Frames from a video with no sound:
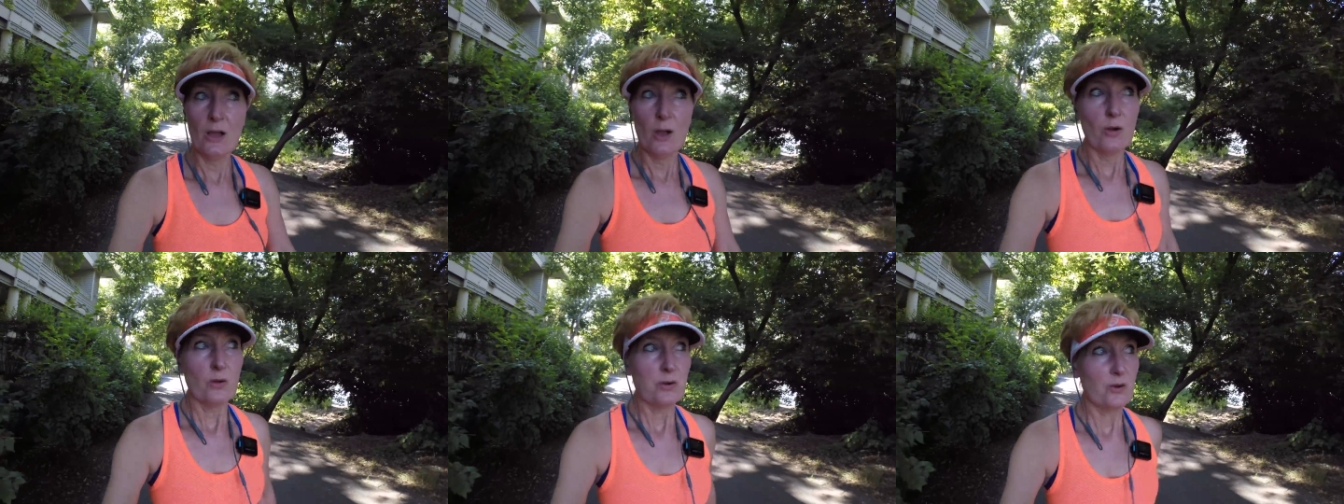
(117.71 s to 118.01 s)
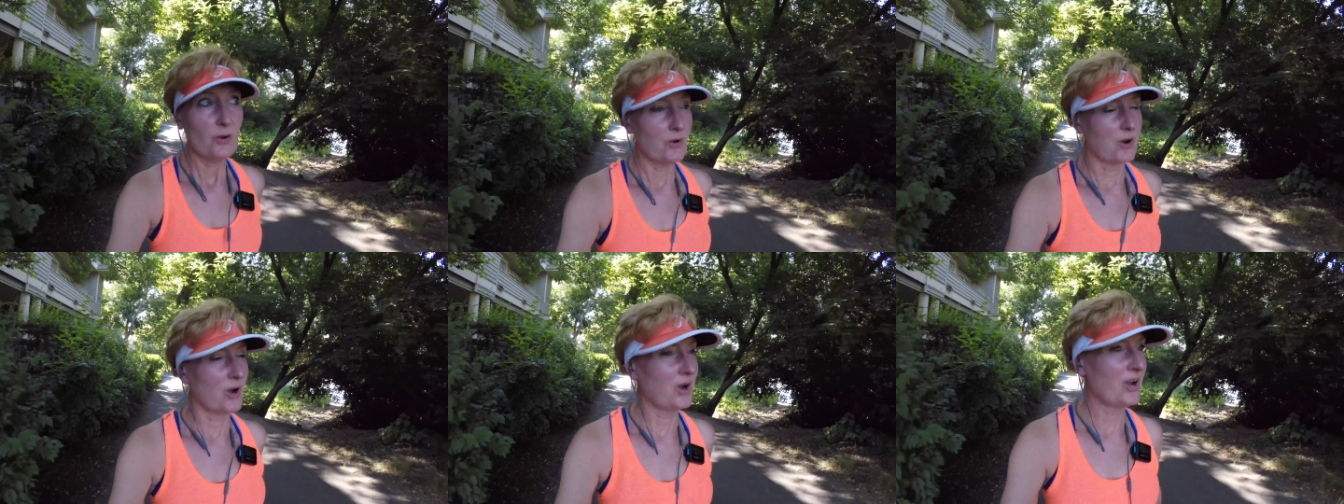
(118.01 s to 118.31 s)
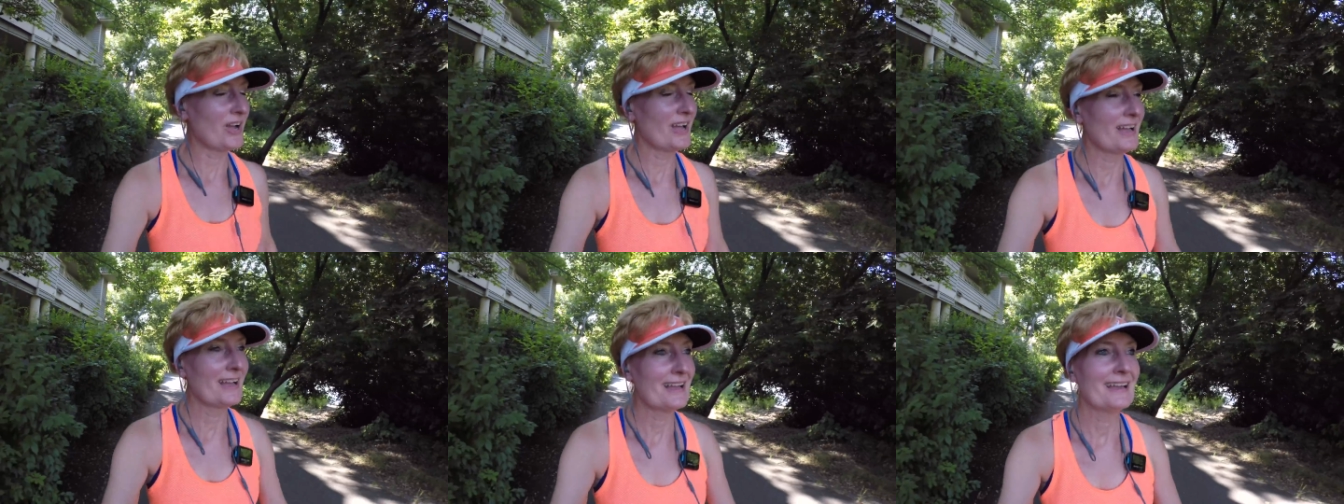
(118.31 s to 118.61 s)
Whew.
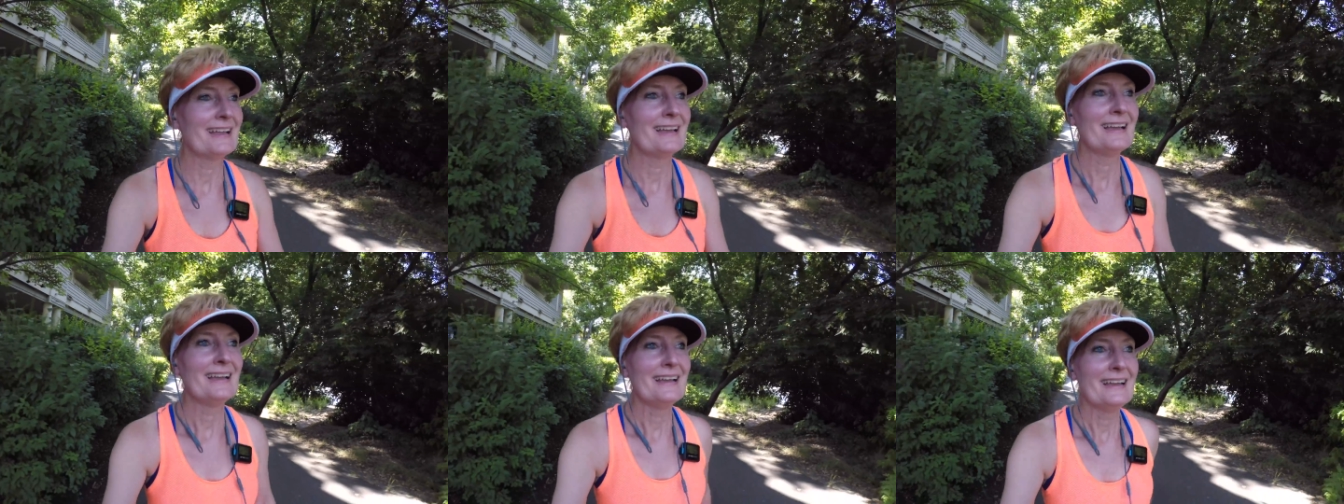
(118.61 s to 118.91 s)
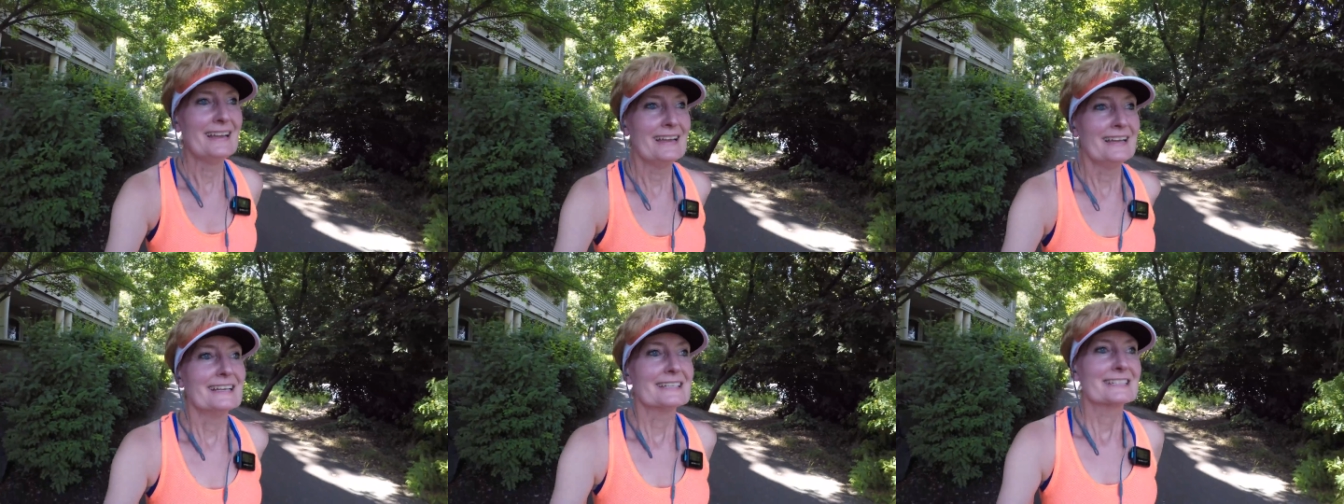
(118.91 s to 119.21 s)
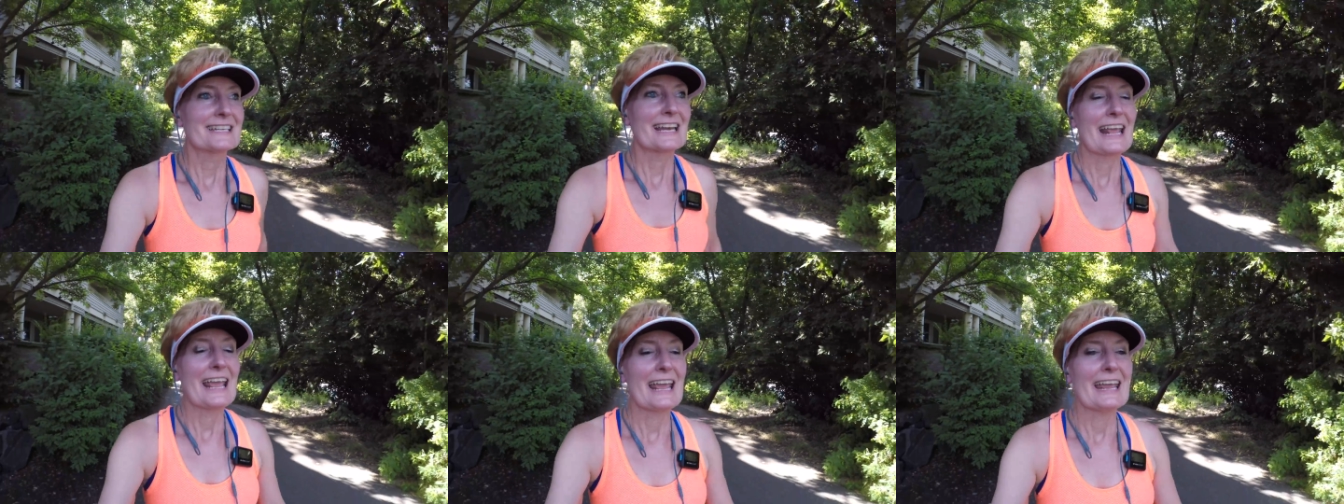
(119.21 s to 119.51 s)

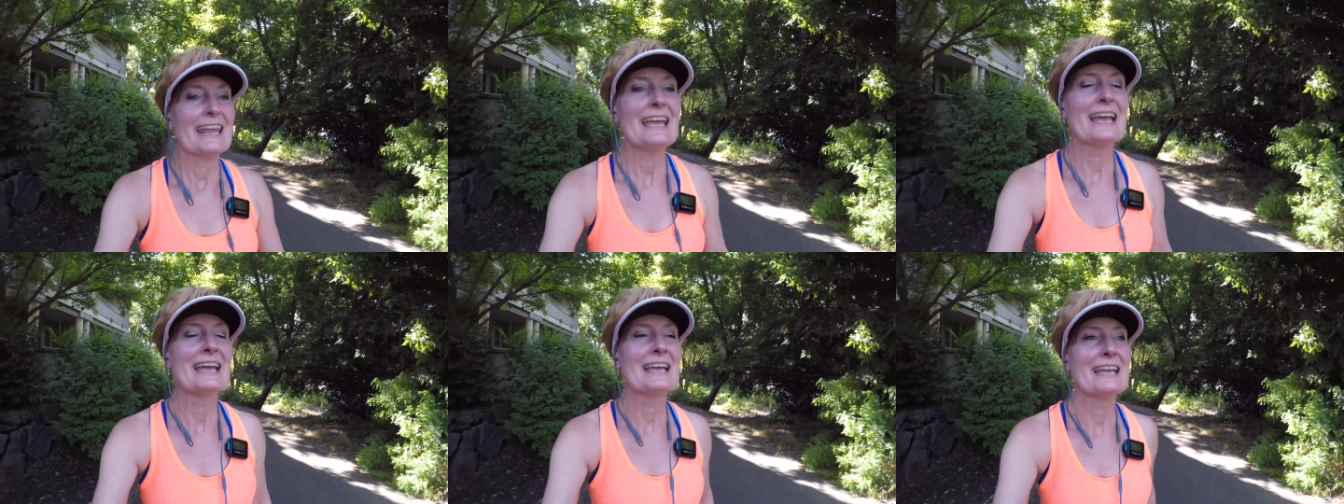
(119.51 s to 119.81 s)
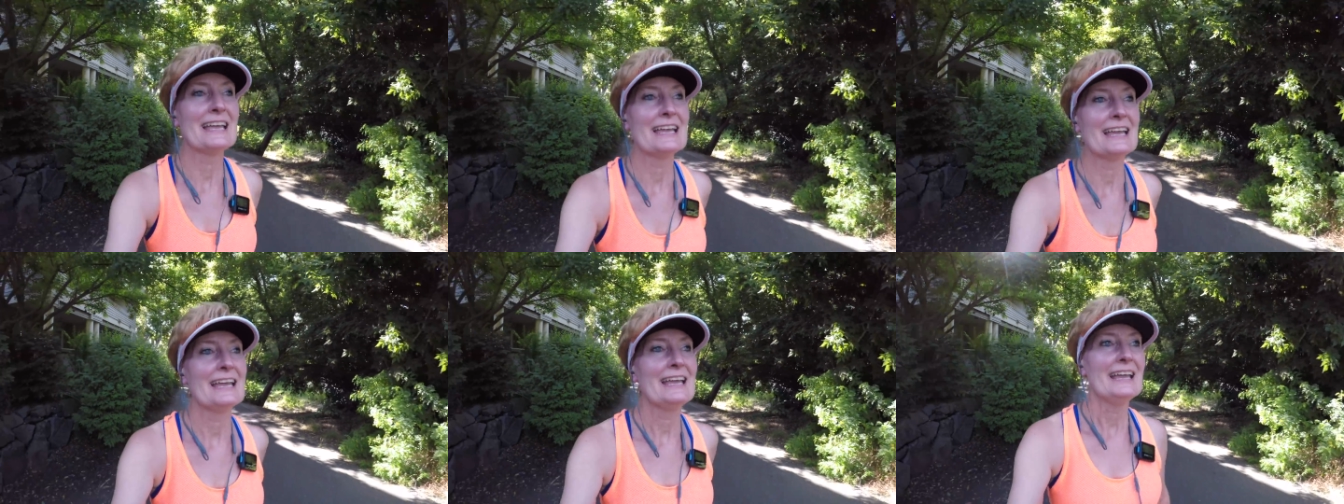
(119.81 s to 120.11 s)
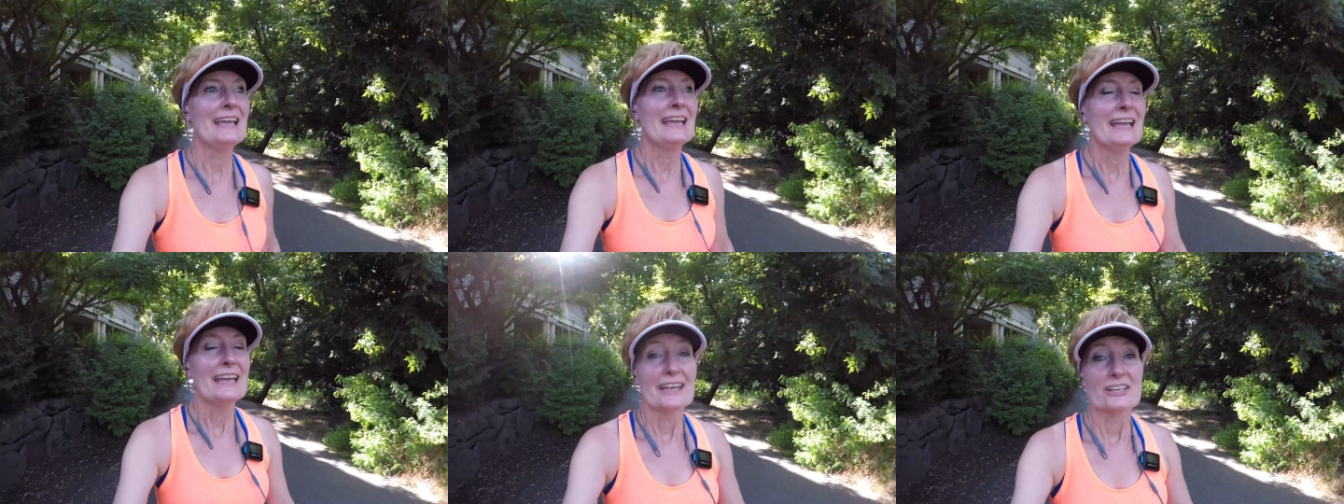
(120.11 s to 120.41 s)
Today
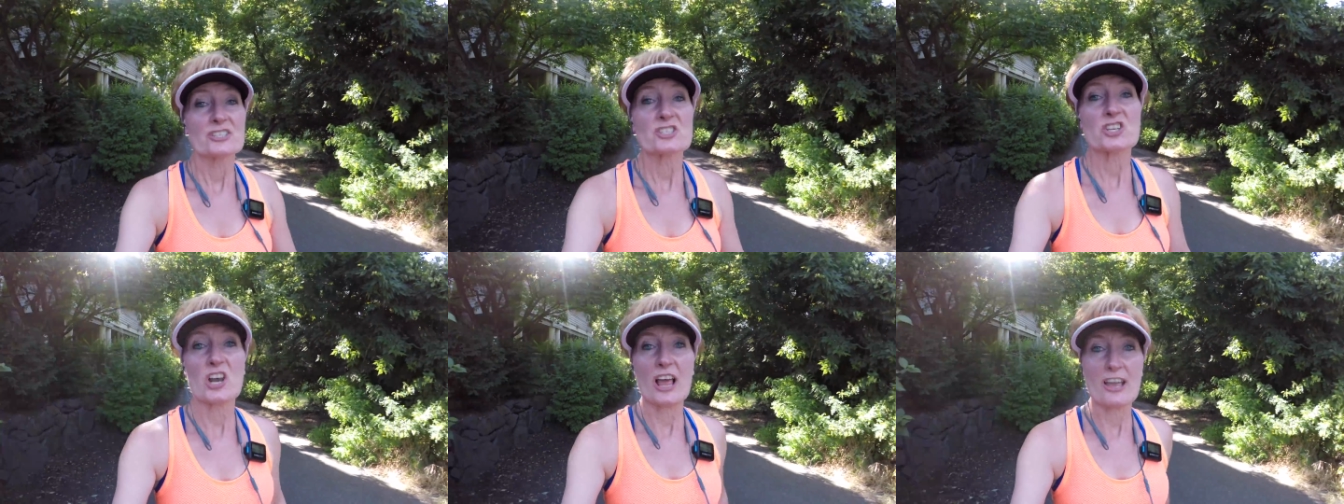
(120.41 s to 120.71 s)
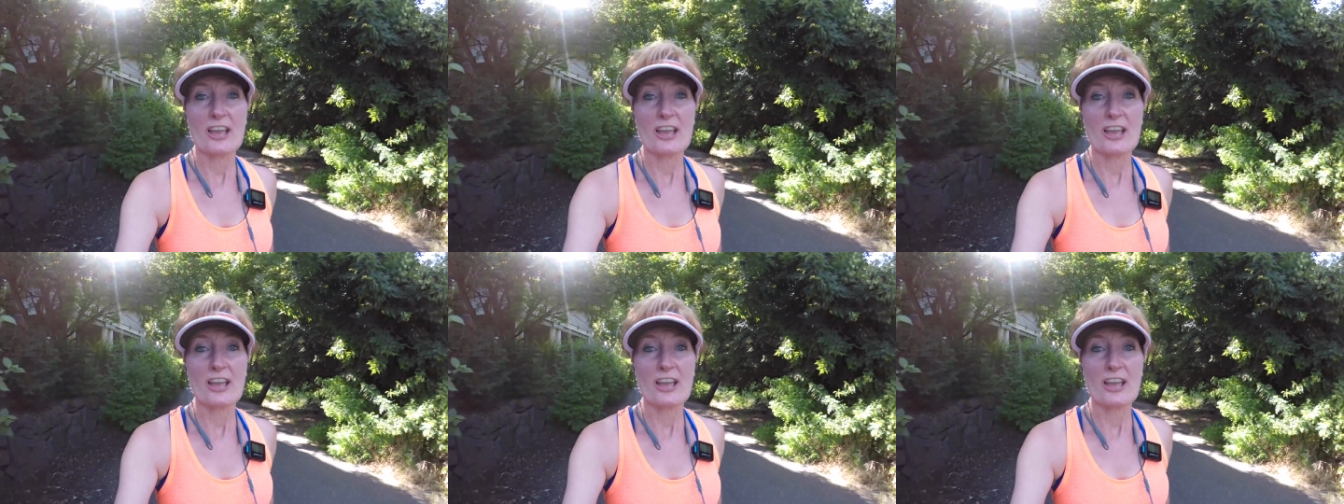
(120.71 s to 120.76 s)
is July